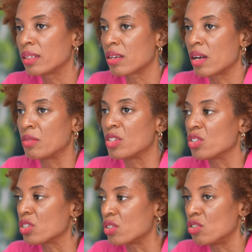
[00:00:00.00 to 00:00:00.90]
The time to
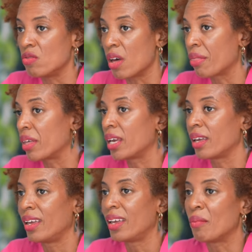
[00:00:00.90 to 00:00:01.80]
just do nothing,
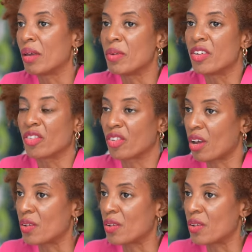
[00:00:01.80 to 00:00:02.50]
maybe just to go